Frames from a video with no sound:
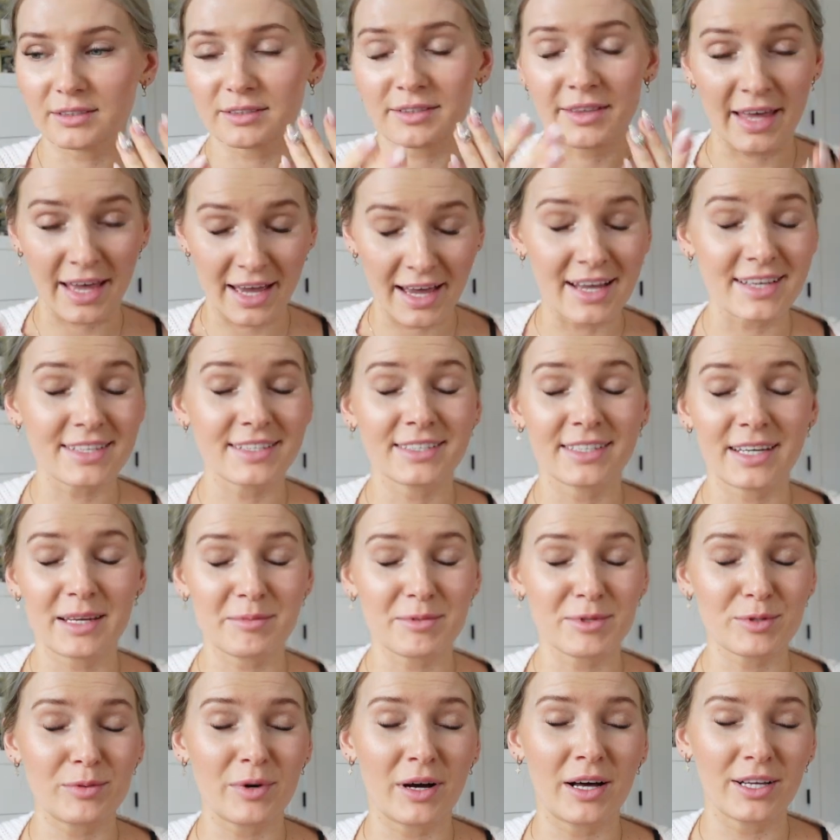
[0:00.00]
that has a name
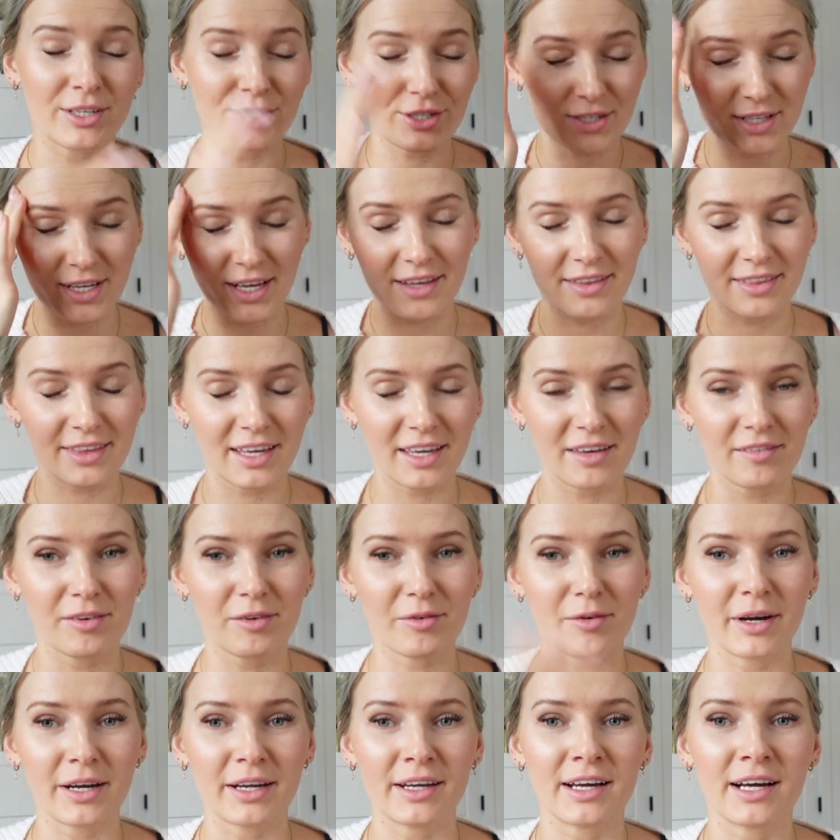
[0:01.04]
as well I just can't think of it
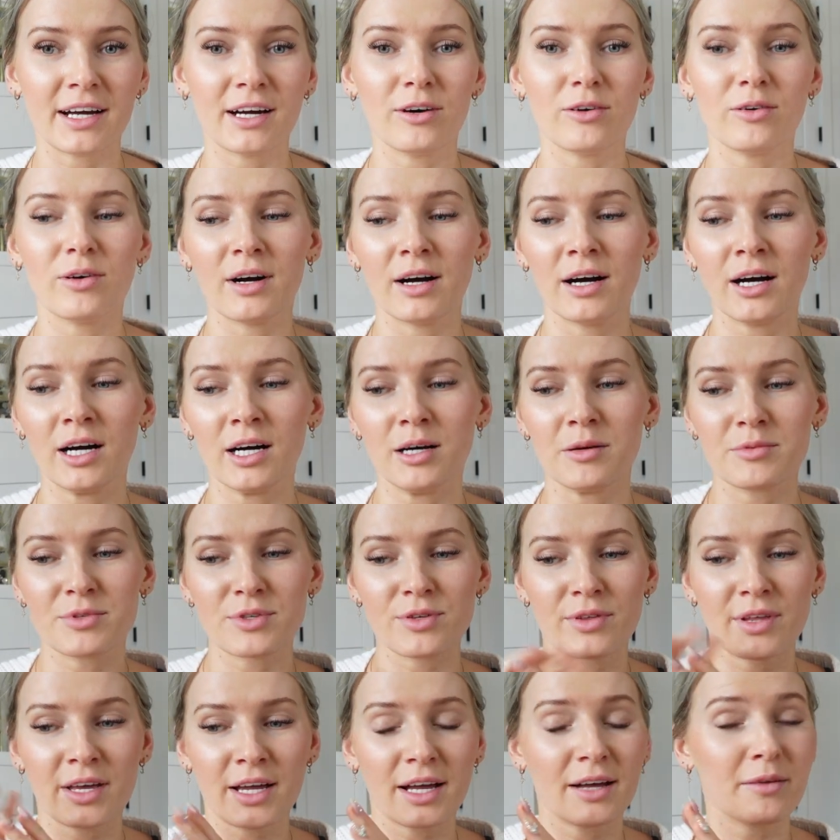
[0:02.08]
right now um,
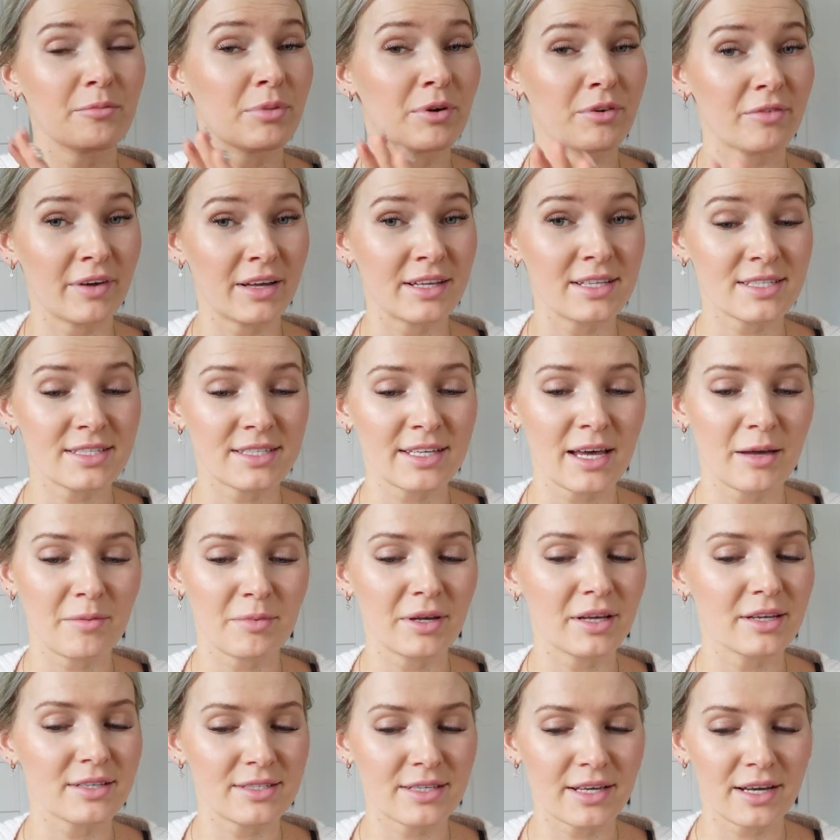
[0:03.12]
so that prevents that
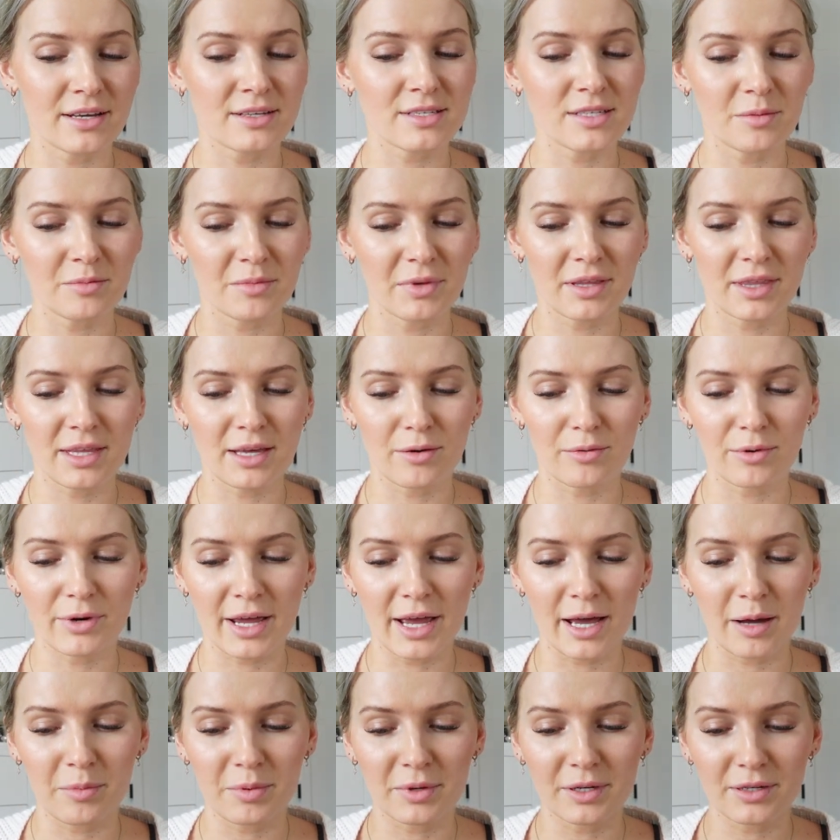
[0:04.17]
because that is something that would
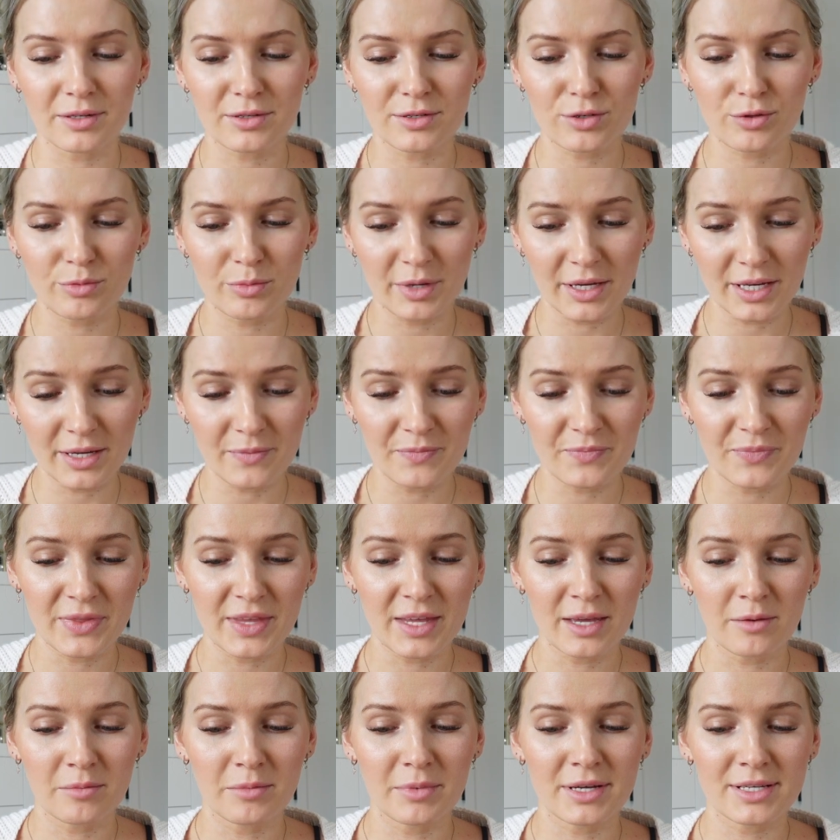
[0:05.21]
happen to me
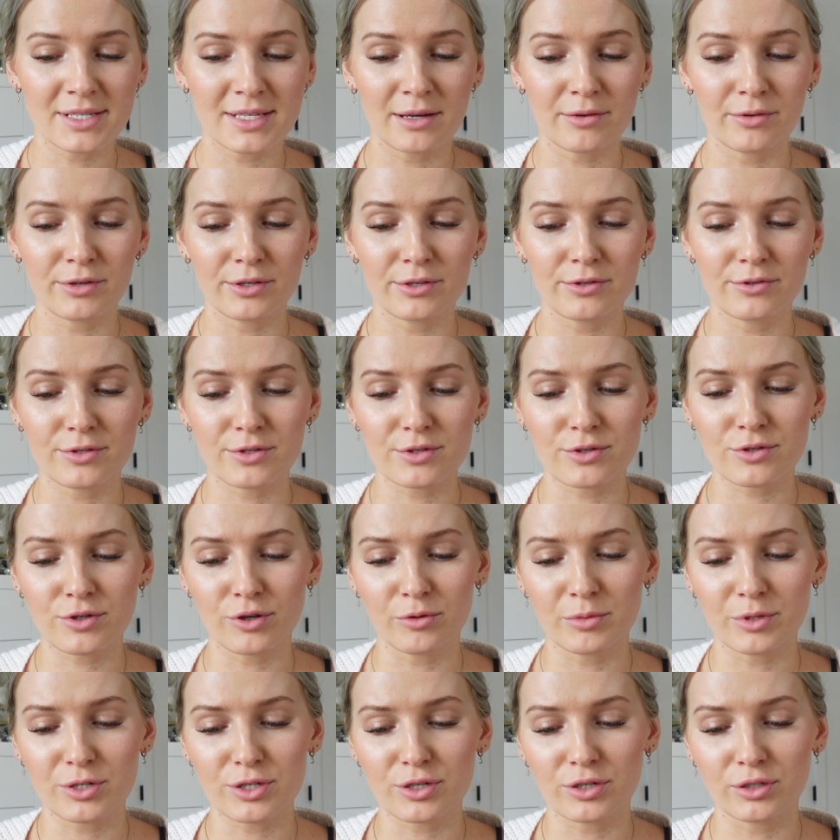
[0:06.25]
because I would use so
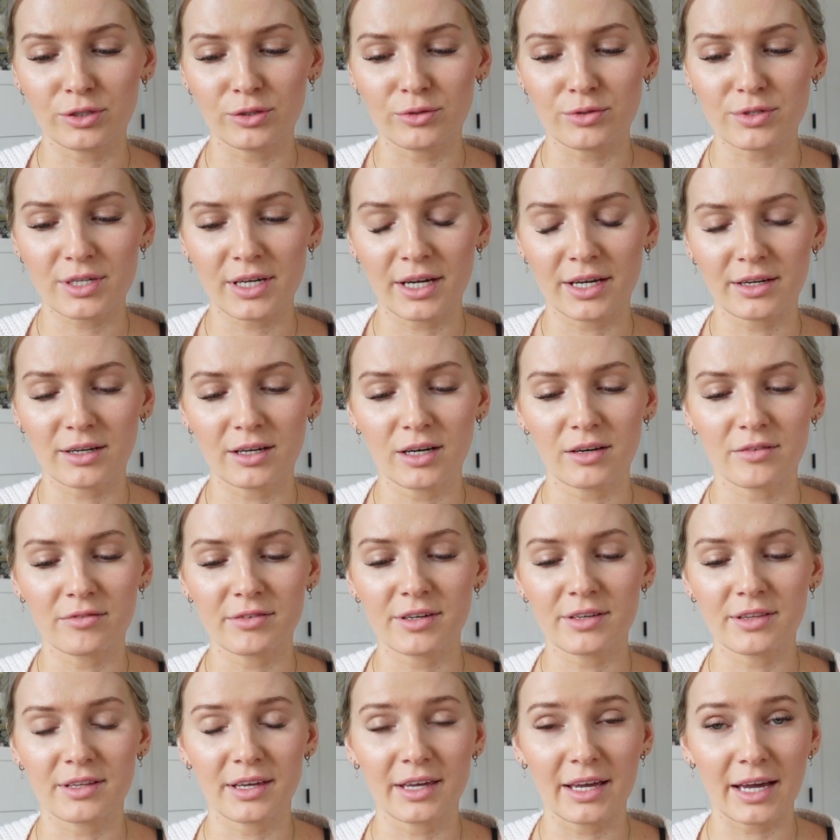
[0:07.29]
much glue to kind of cover
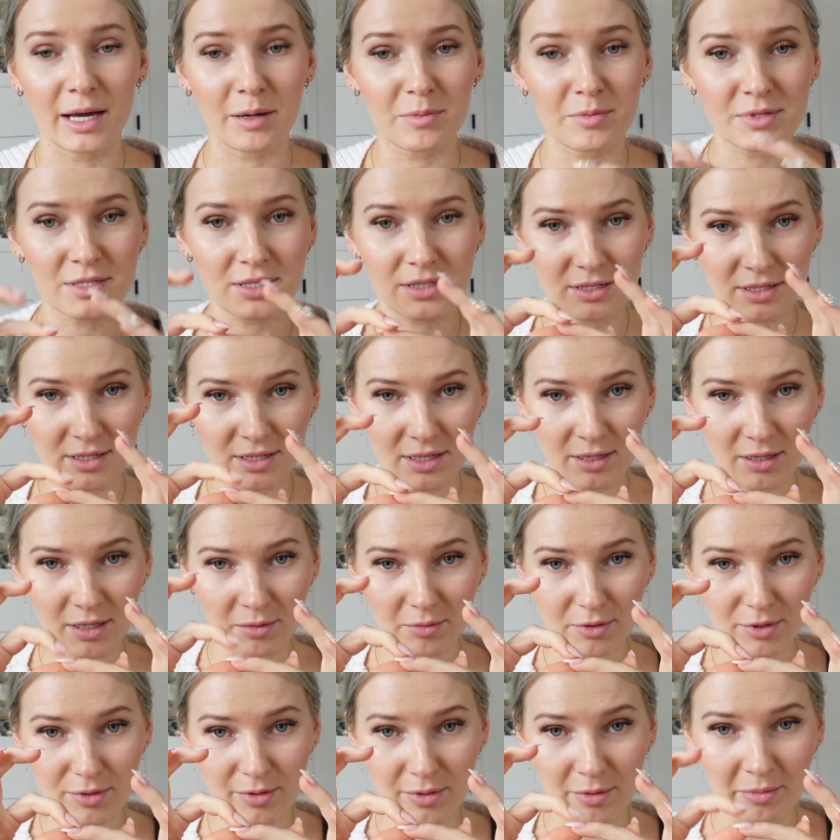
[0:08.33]
in the gaps in
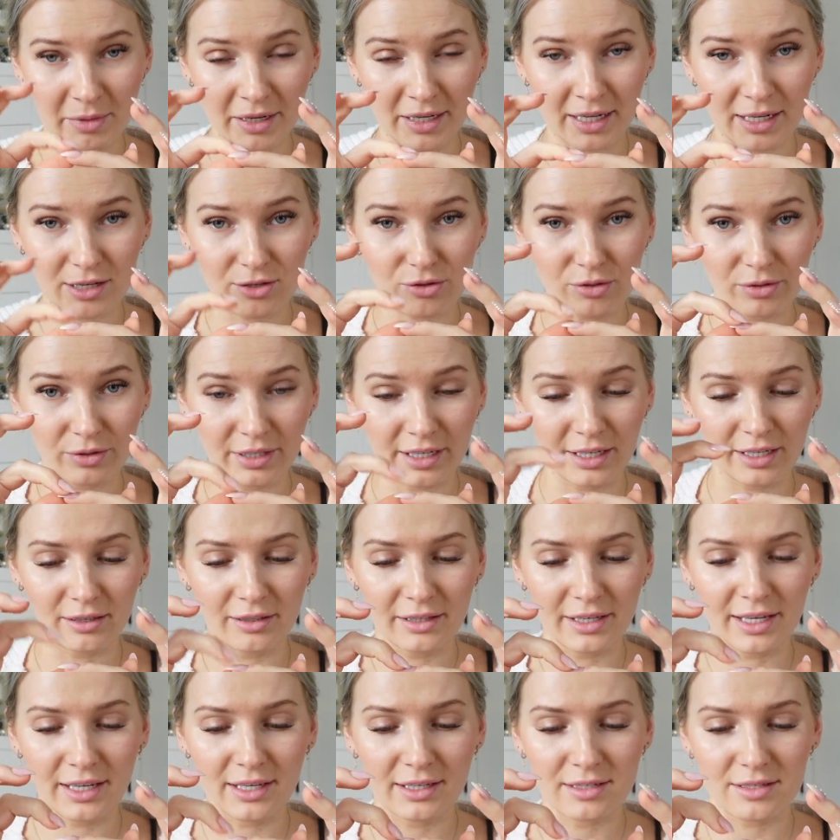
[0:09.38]
between my natural nail
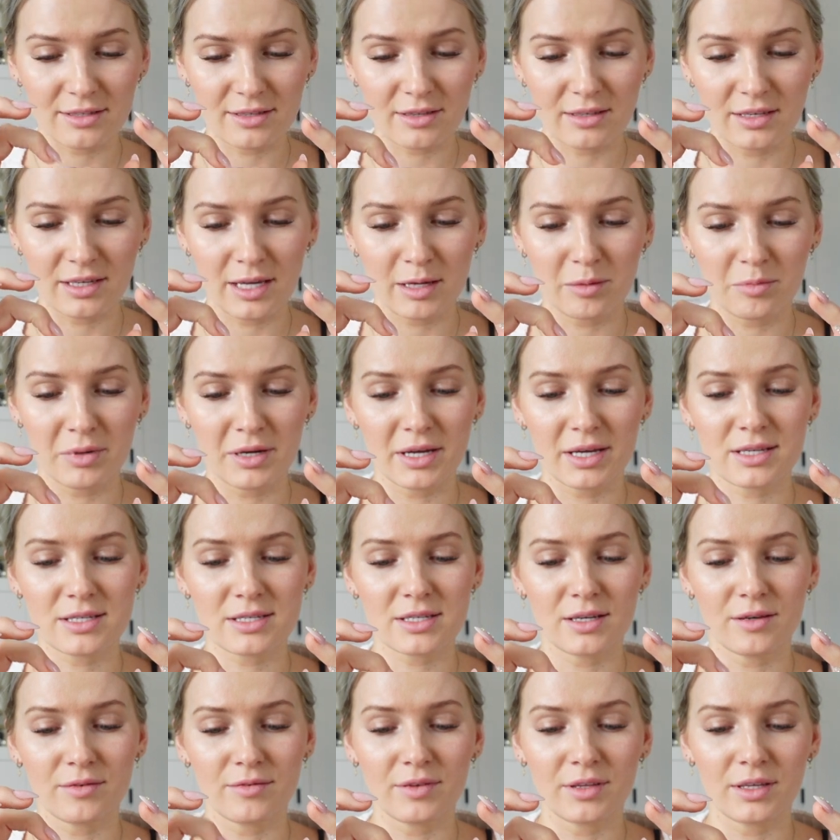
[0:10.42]
and the apex
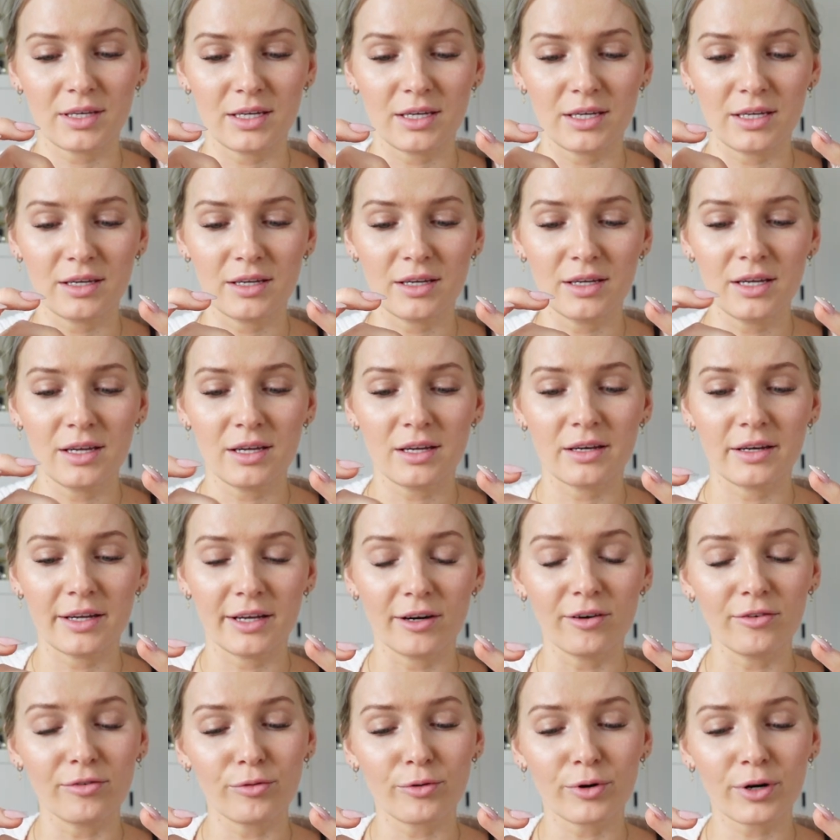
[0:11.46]
of the
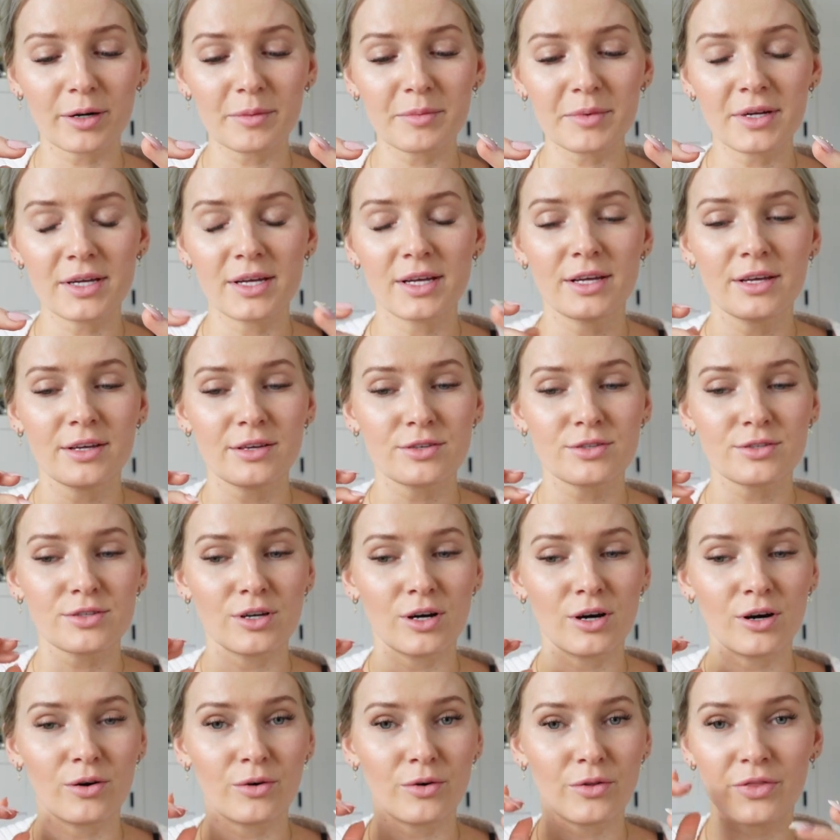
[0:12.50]
nail form.
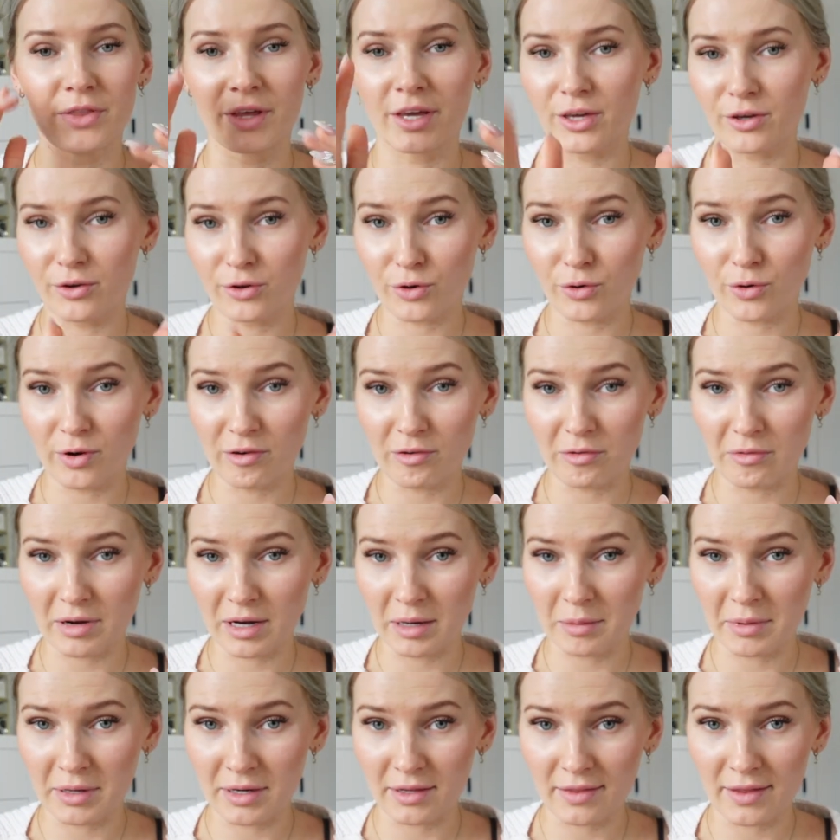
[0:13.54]
So thank you to whoever
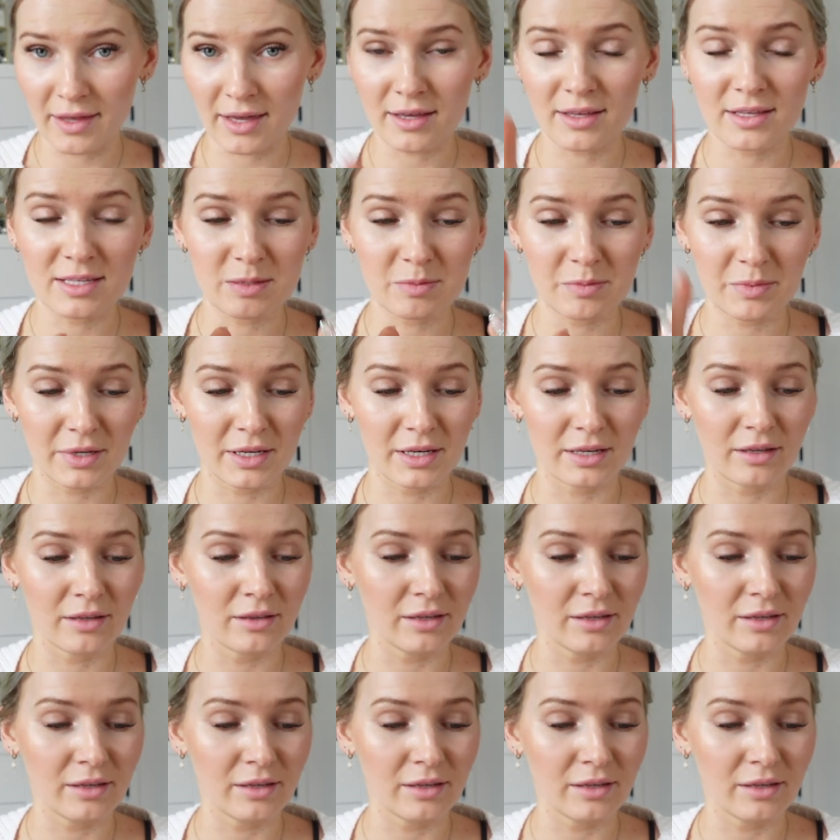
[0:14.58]
recommended that. It's been a